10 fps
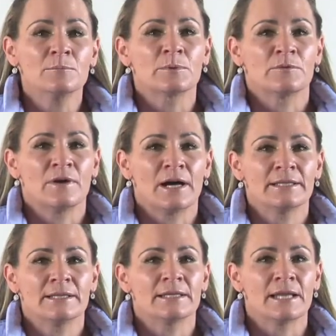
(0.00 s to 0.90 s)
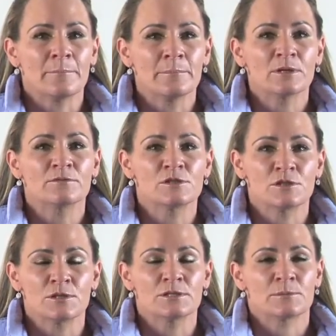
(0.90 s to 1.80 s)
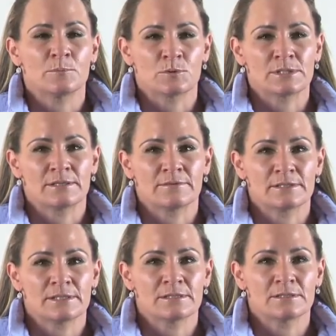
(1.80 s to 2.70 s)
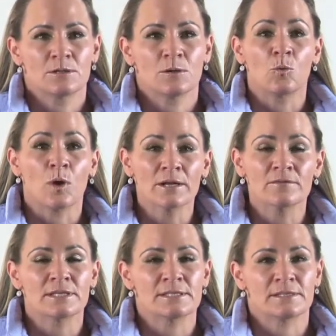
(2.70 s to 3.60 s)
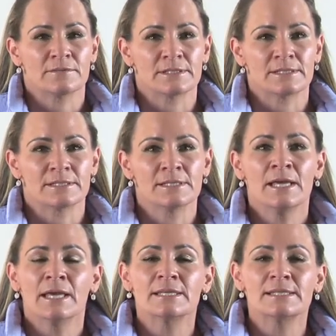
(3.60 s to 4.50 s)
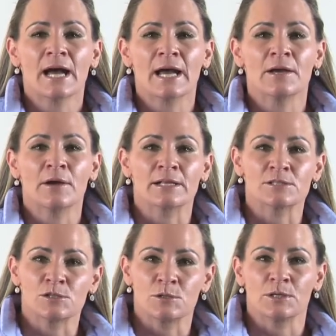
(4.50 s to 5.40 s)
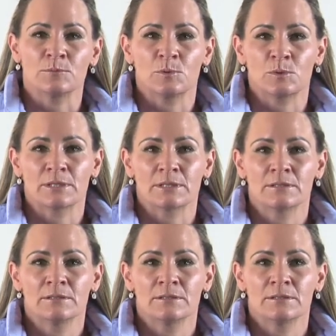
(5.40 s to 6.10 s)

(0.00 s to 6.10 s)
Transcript: provide a number of student support services. One of these services is the IOL student portal.